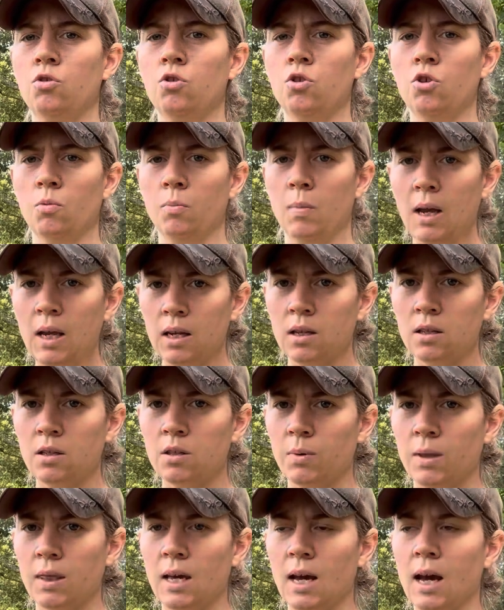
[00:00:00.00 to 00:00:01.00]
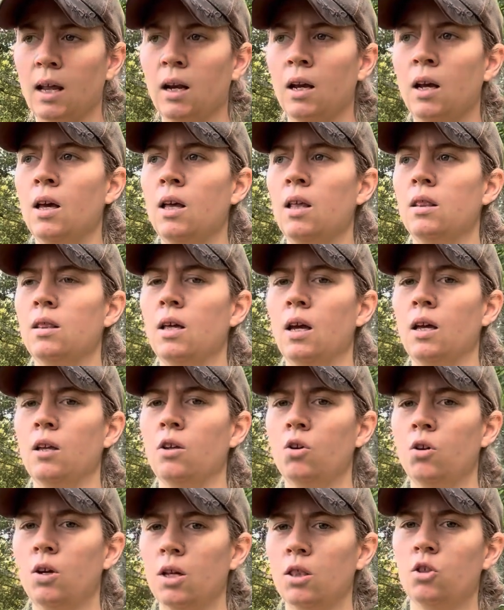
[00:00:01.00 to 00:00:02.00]
do your maintenance with that, then
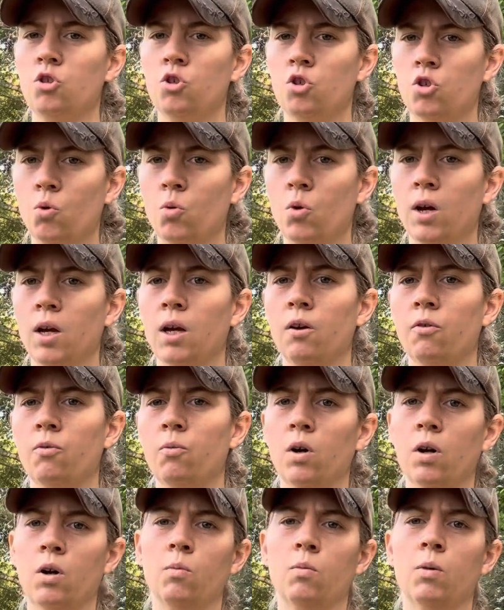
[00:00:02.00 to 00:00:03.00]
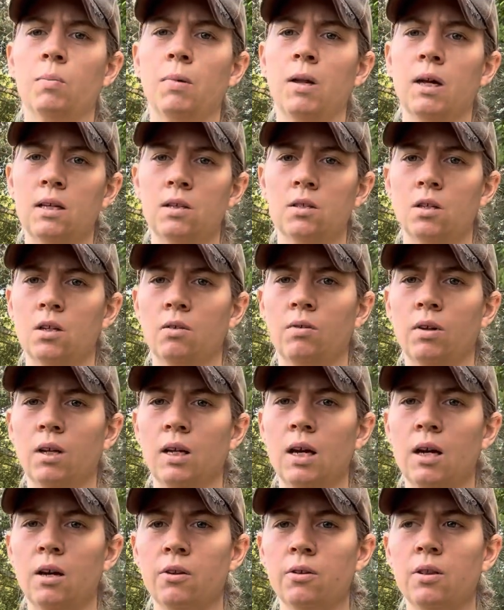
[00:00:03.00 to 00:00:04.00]
you get the joy of working with plants that are really
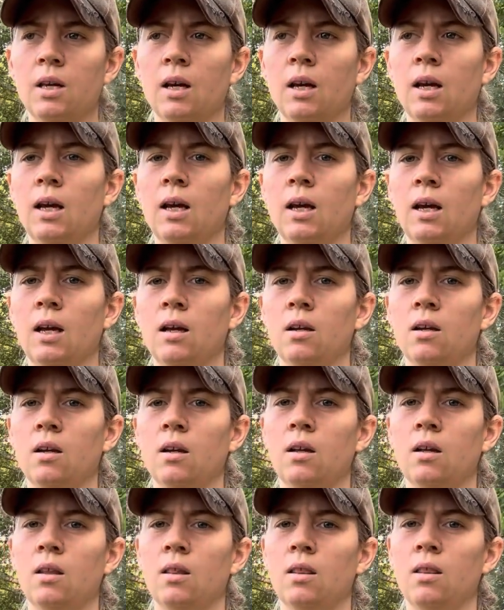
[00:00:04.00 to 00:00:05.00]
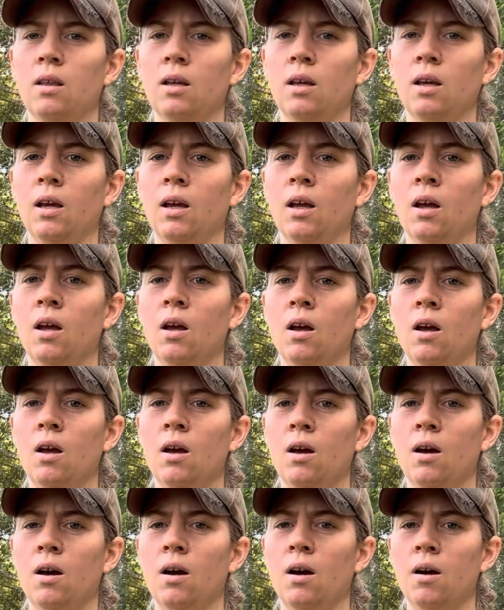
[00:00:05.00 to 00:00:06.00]
healthy and the
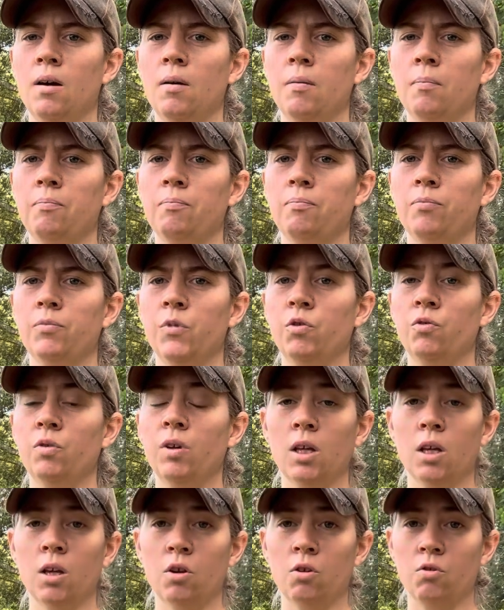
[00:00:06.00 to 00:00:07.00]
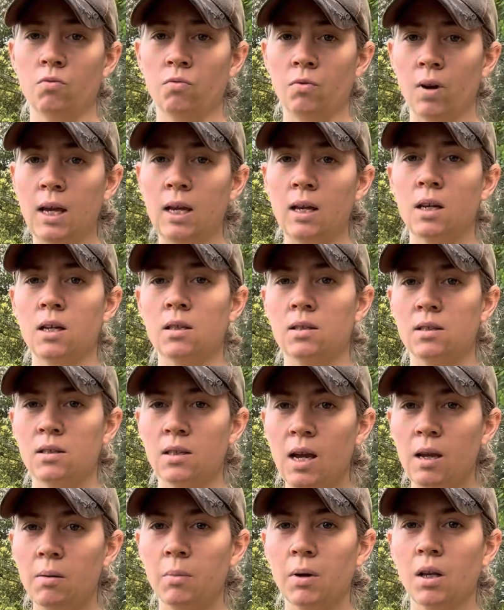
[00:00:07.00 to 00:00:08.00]
really great
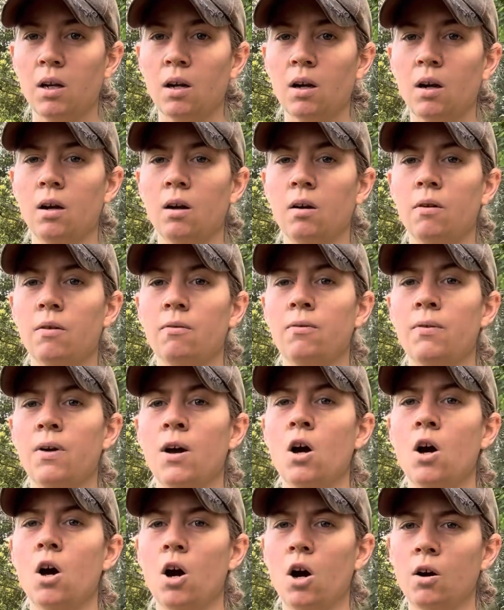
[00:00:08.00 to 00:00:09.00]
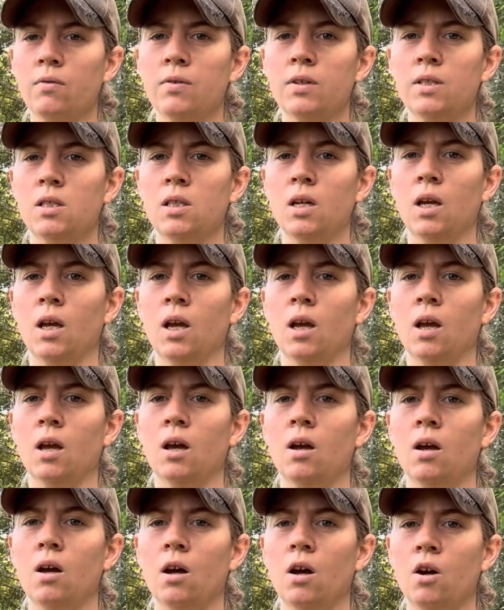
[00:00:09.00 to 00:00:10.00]
excitement of harvesting
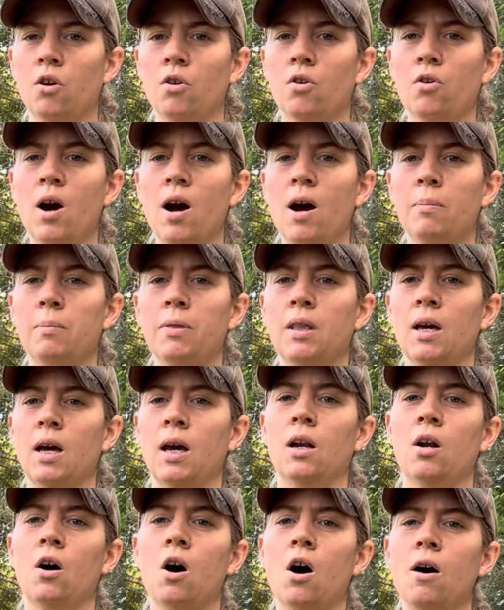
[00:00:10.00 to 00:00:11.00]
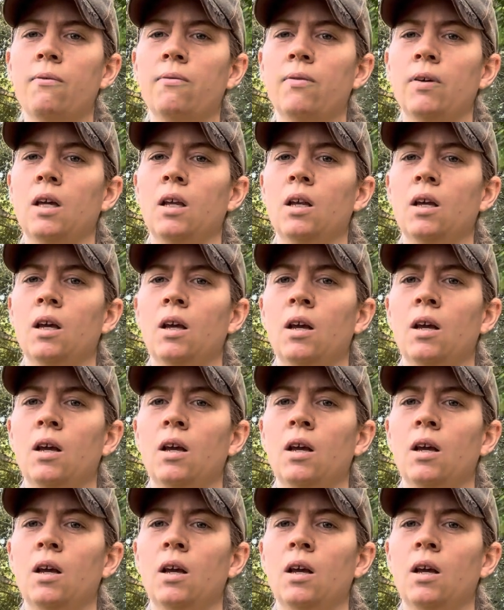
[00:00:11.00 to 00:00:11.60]
a crop that often